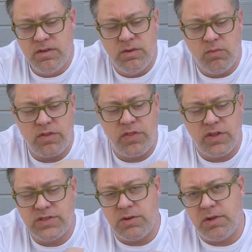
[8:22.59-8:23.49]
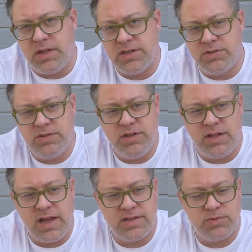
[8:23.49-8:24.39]
And one of the things on my list
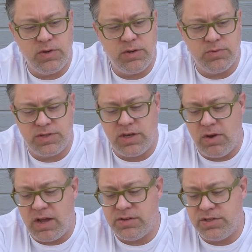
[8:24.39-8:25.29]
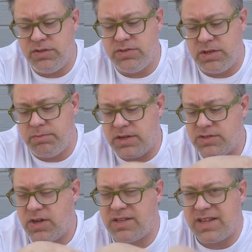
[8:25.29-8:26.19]
last week was to go out and shoot something,
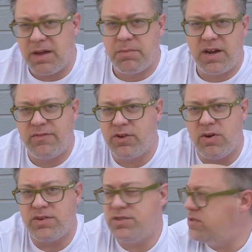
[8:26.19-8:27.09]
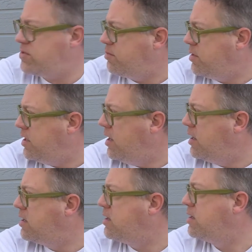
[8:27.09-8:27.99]
so I think I'm going to have to go out and shoot something today.
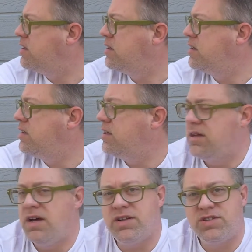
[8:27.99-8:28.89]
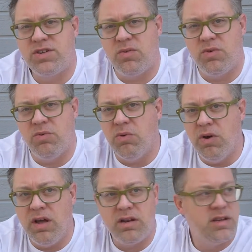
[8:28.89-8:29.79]
I just don't know
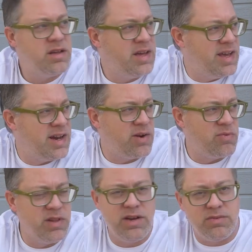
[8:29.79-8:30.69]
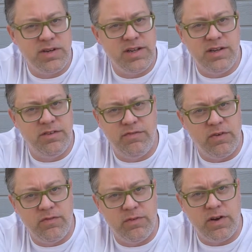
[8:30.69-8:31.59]
what, and I really don't need to
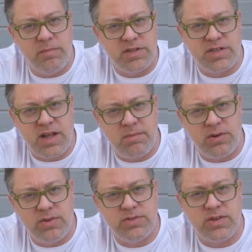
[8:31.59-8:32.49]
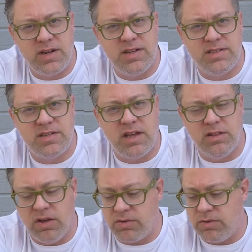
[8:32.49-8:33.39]
devote very much time to it, so I need to stay
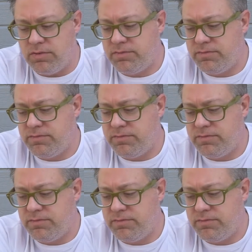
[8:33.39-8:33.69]
local.